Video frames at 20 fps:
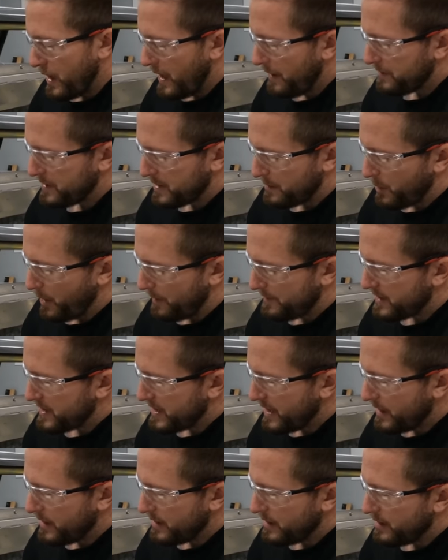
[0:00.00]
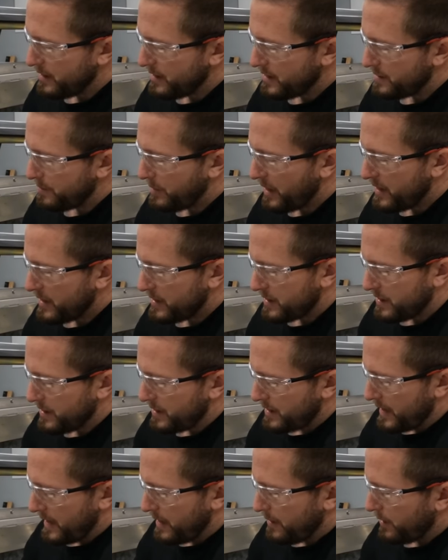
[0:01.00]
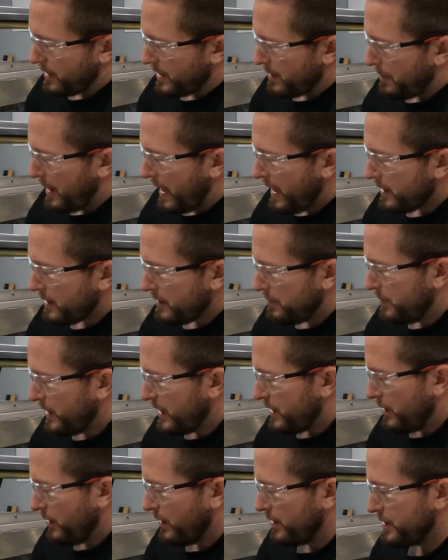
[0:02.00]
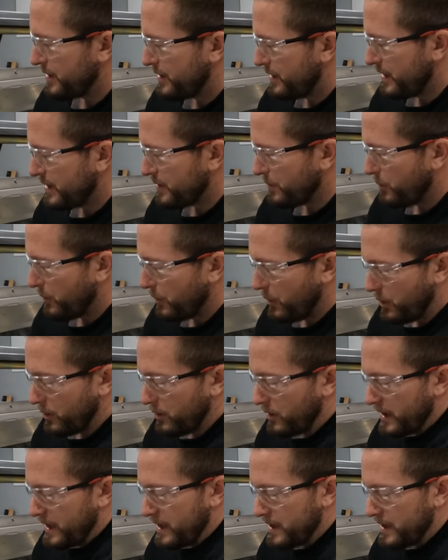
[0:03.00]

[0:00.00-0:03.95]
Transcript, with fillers: have some offset spacers here at the back because this wall